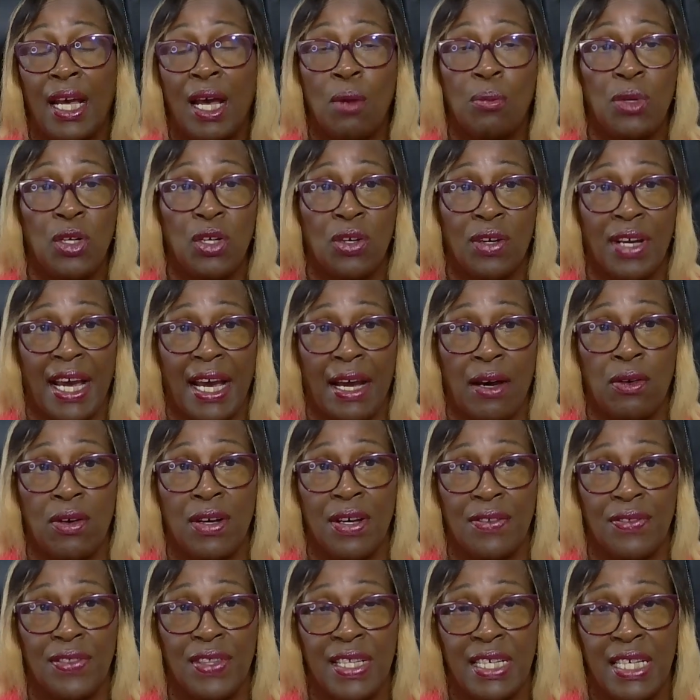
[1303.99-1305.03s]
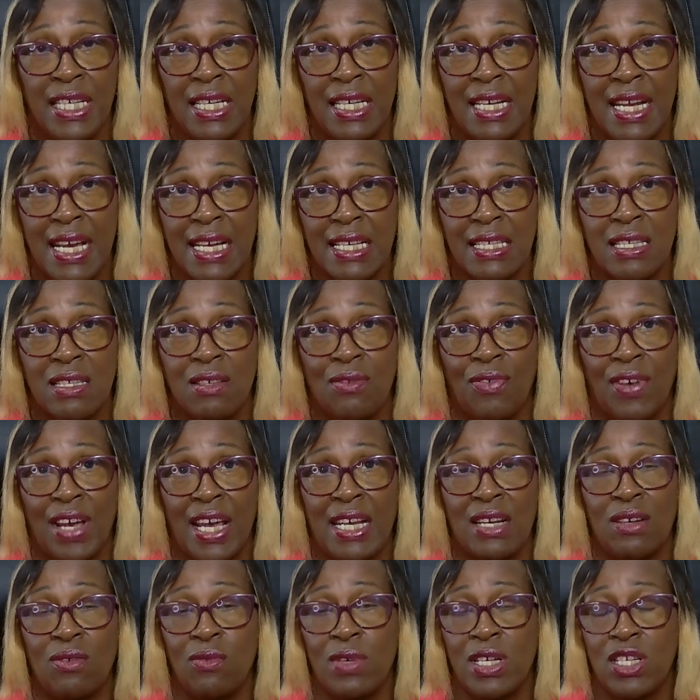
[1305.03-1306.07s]
Look out at the next
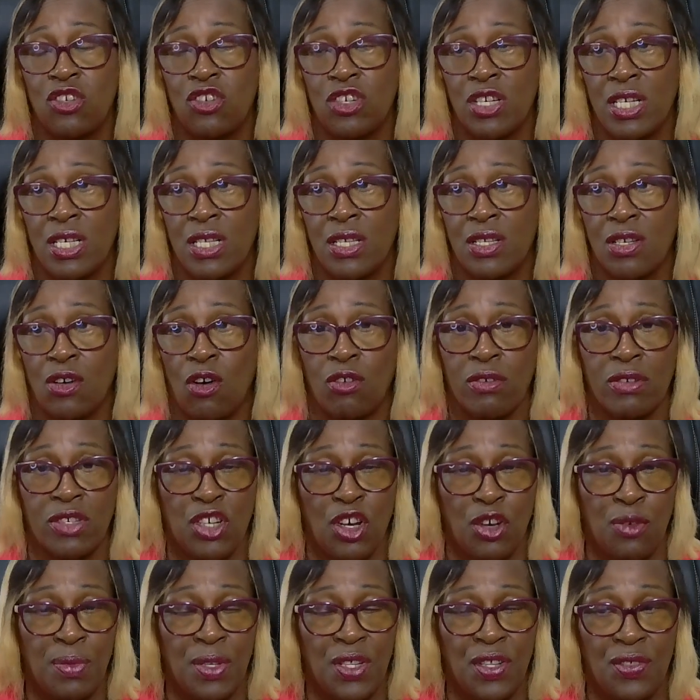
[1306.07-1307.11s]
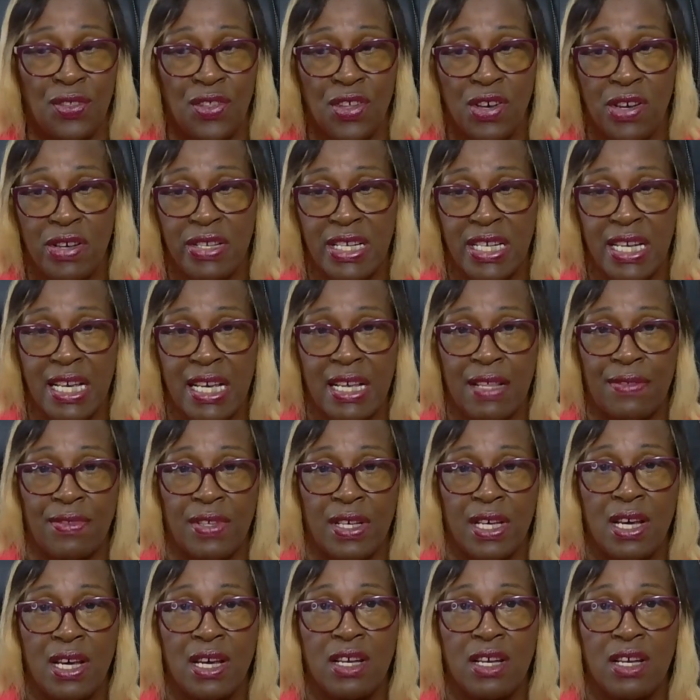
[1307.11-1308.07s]
event, which is October the thirtieth